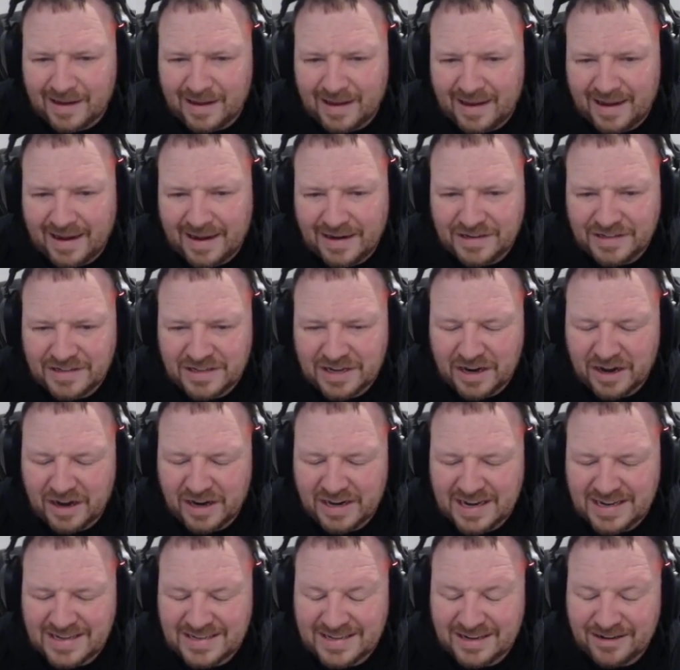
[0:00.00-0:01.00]
And it's, I
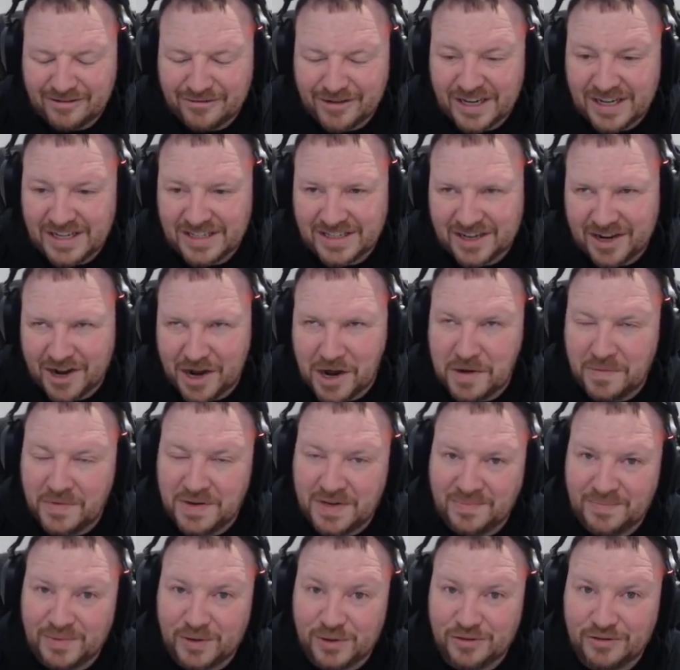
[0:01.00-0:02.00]
guess in a way, it's kind of
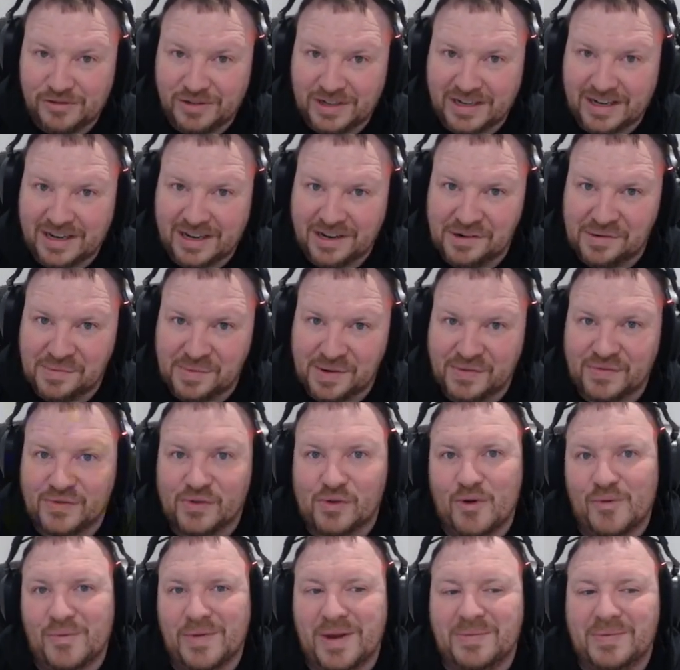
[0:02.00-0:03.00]
spoiled it a little bit
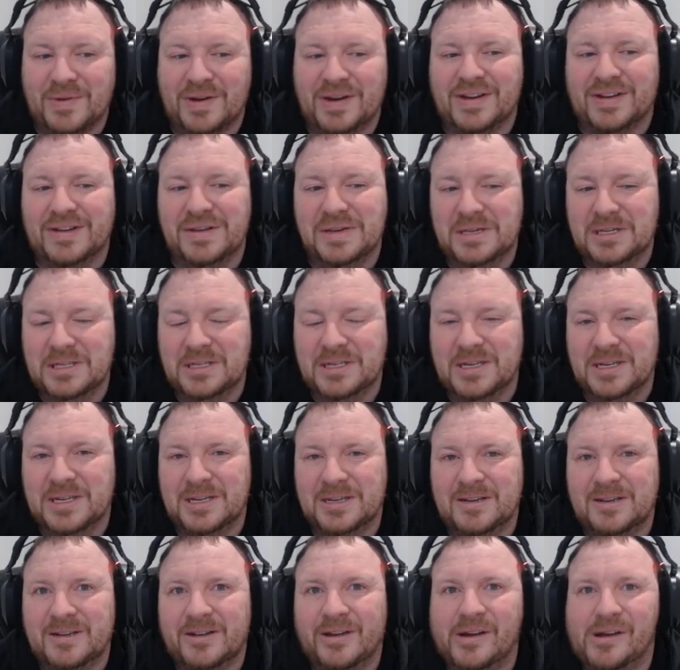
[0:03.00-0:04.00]
for me, because
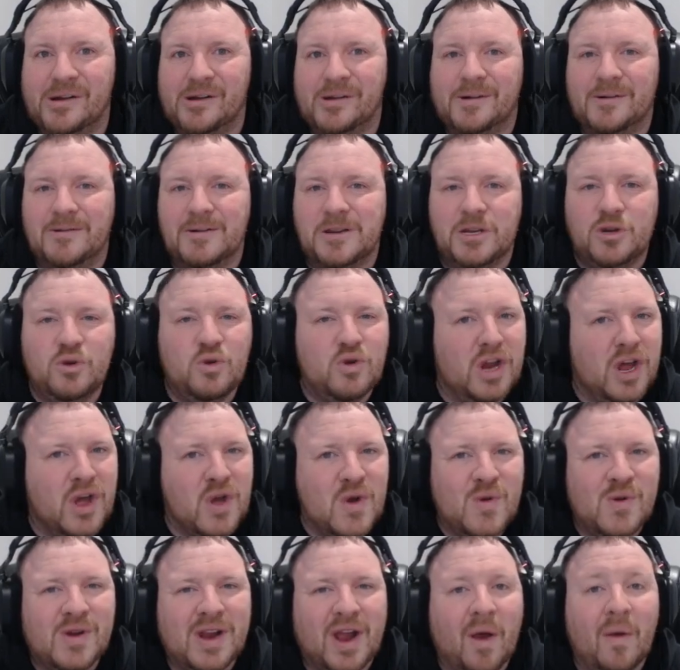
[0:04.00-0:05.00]
you
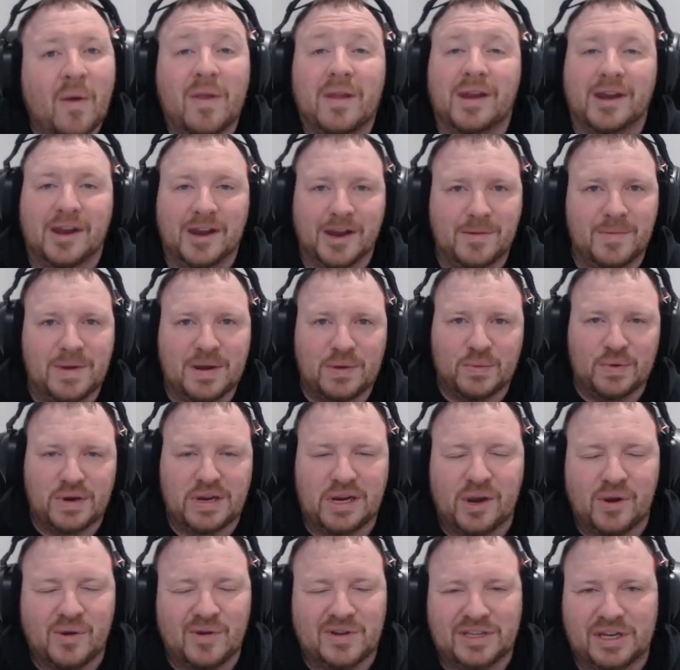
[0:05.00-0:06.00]
know now that they're going to be
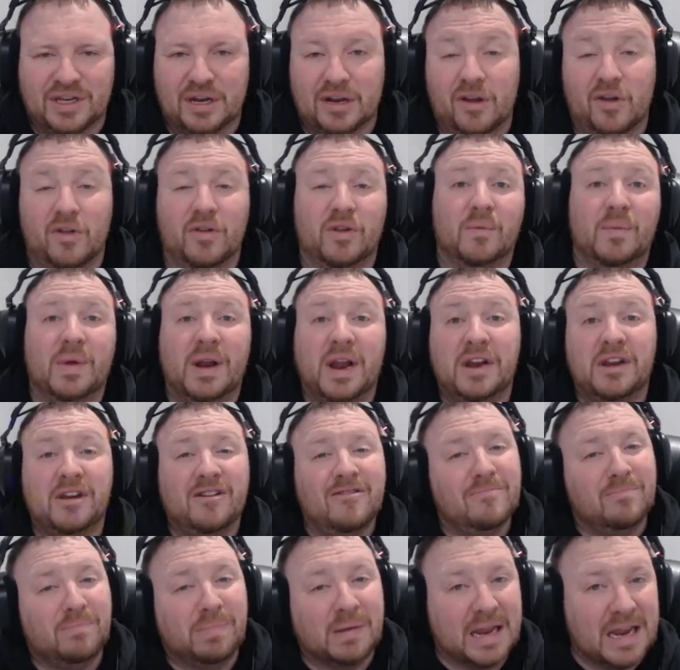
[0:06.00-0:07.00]
reusing a lot of them, and I
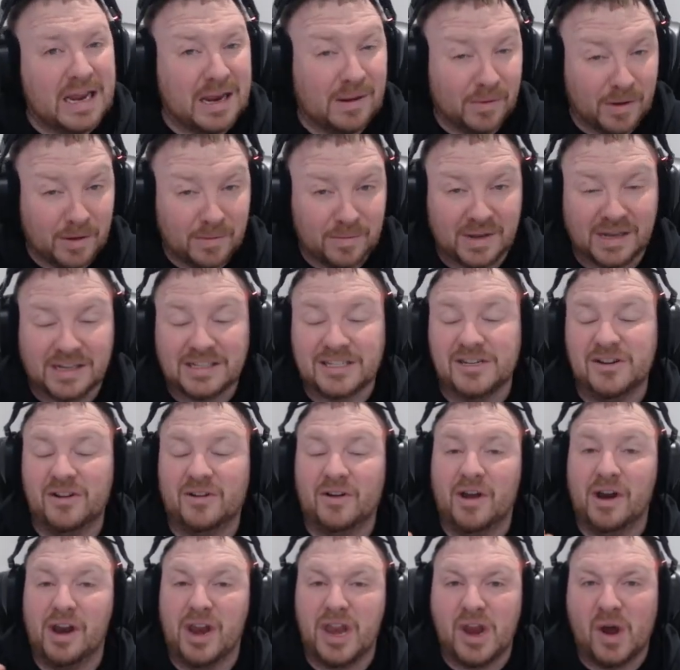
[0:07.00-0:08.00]
don't blame them. That's
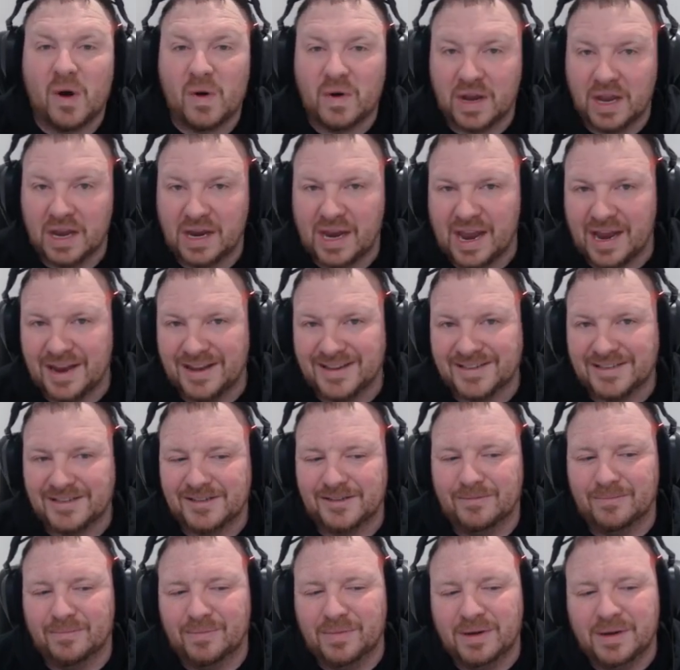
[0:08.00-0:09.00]
not a knock against
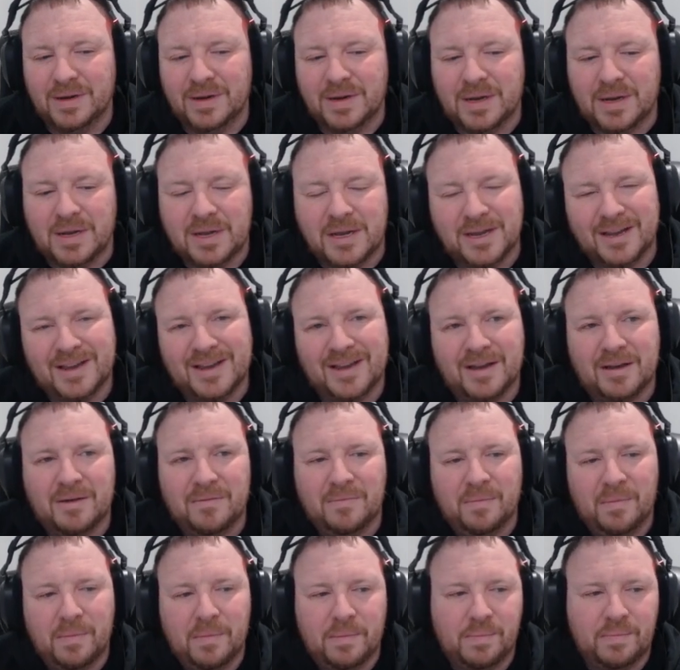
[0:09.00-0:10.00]
them.
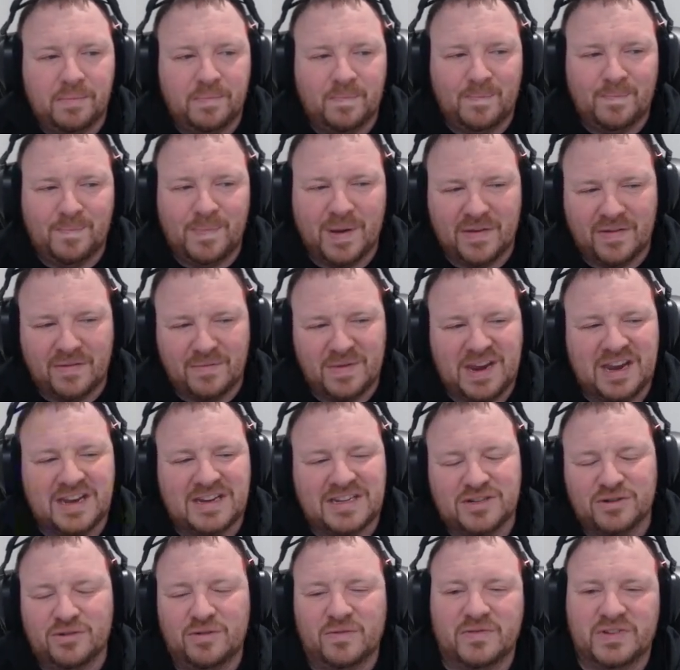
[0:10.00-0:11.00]
But for me, it
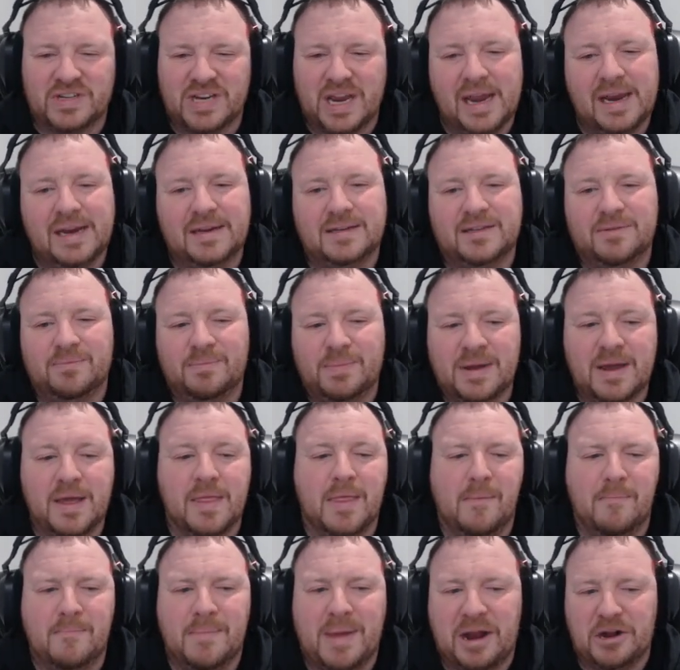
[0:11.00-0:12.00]
sort of takes a bit of
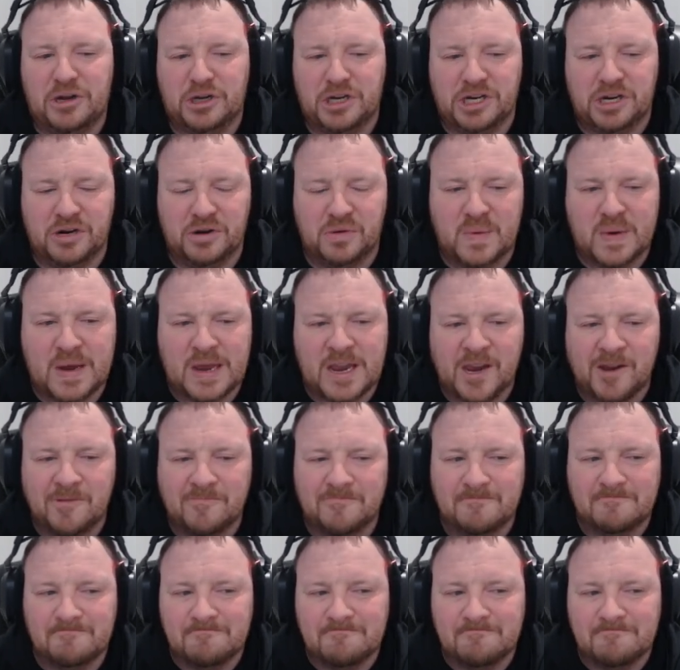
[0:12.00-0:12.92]
the magic away.